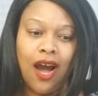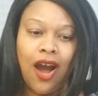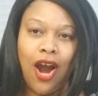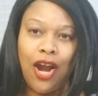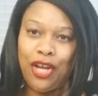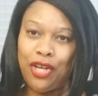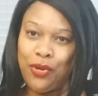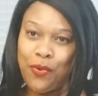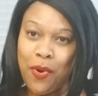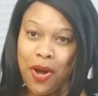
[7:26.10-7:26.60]

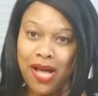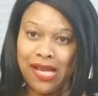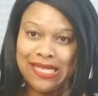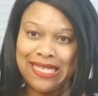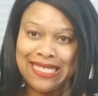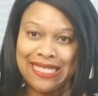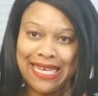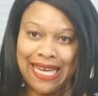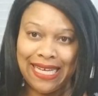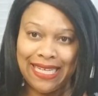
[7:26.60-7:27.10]
Are you all
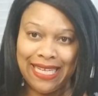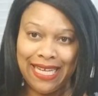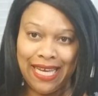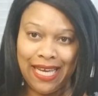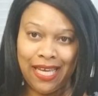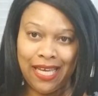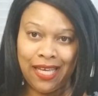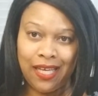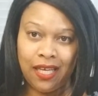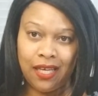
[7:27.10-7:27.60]

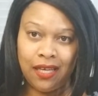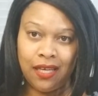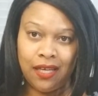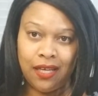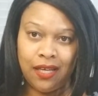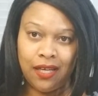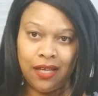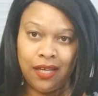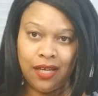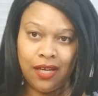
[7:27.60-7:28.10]
selling
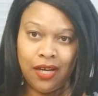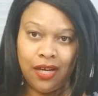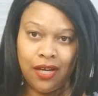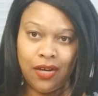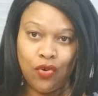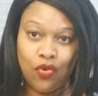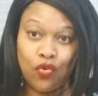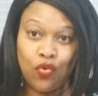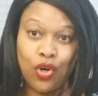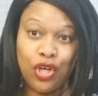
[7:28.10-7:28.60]

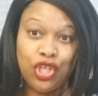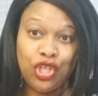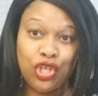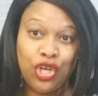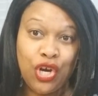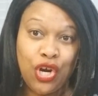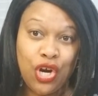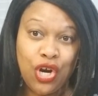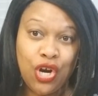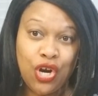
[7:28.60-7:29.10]

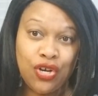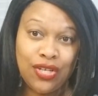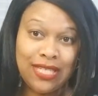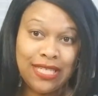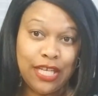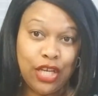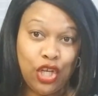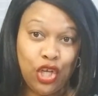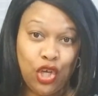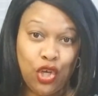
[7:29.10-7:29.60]

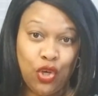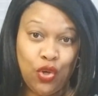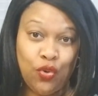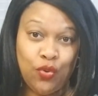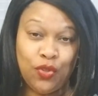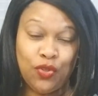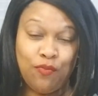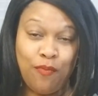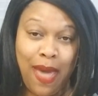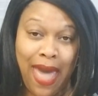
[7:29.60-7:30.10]
returns and
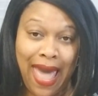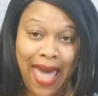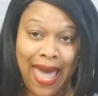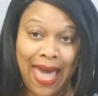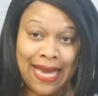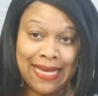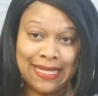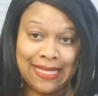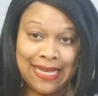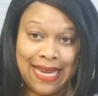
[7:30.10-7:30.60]
used
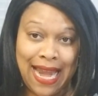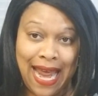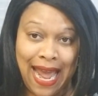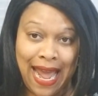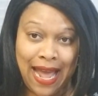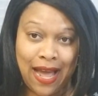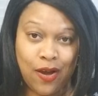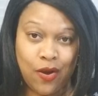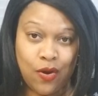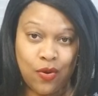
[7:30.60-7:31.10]
bags
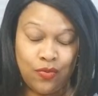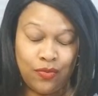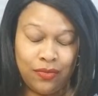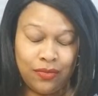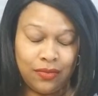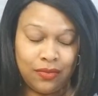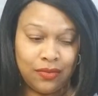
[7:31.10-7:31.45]
now.